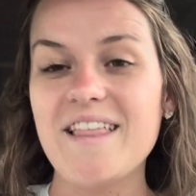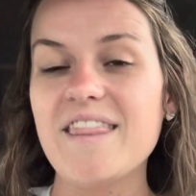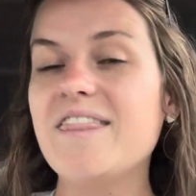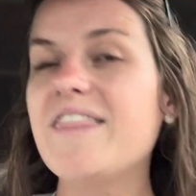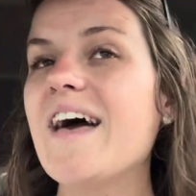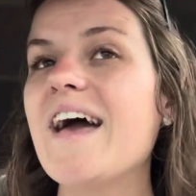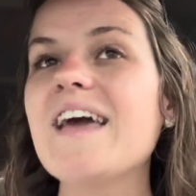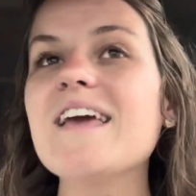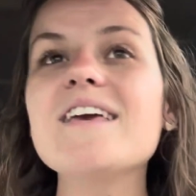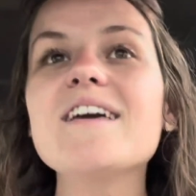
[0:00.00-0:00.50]

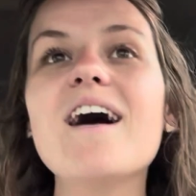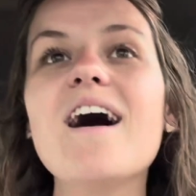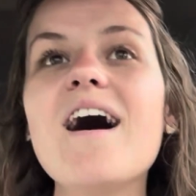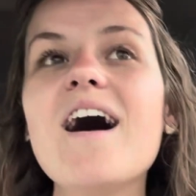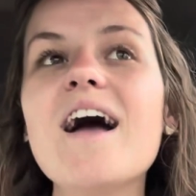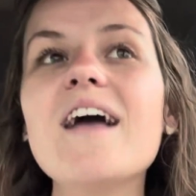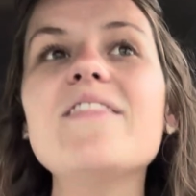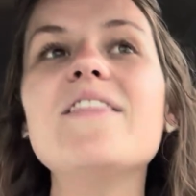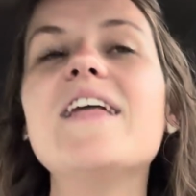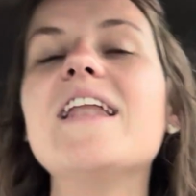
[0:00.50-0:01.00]
Thank
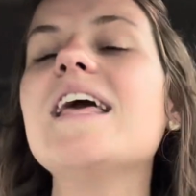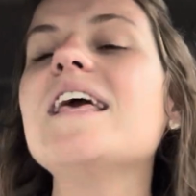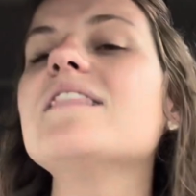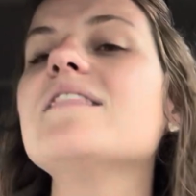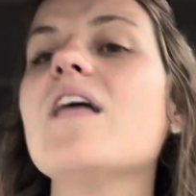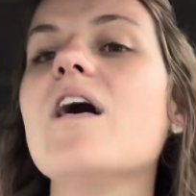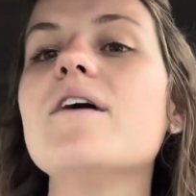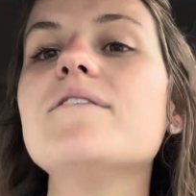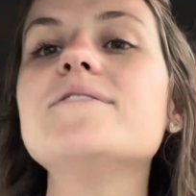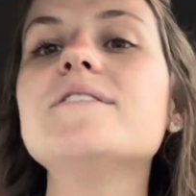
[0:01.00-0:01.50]
God that He
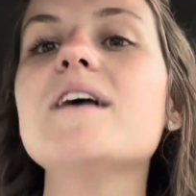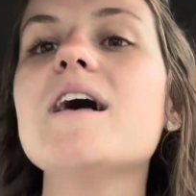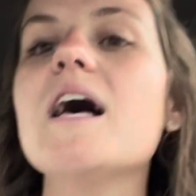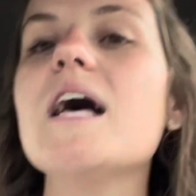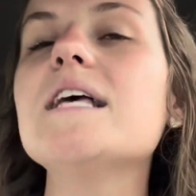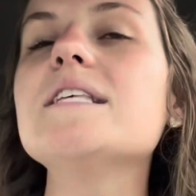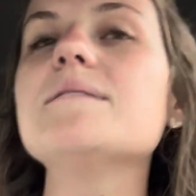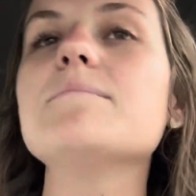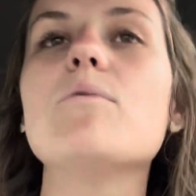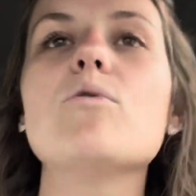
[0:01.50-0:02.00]
loves
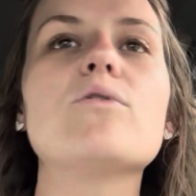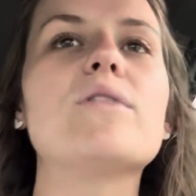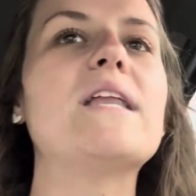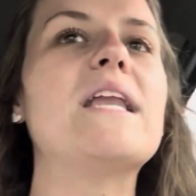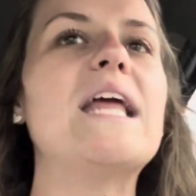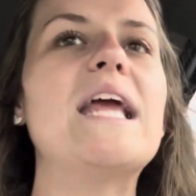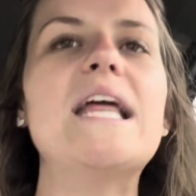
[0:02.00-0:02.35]
us more than